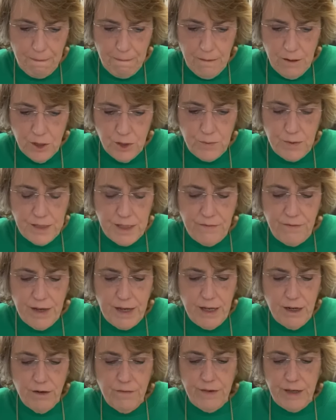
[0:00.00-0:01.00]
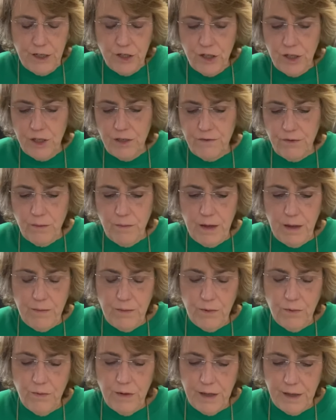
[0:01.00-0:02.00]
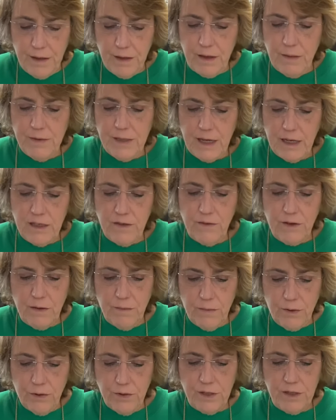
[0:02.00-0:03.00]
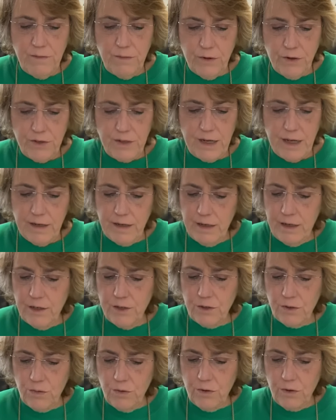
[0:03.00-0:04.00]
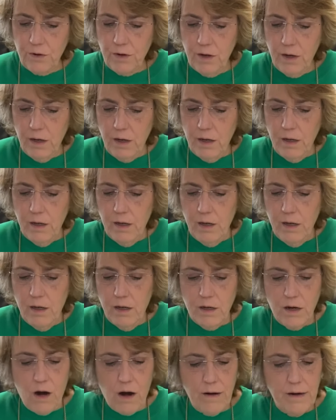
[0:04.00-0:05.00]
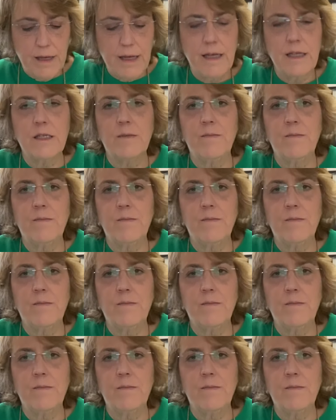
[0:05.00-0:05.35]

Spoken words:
Specific interventions for people with obsessive compulsive personality disorder: guard against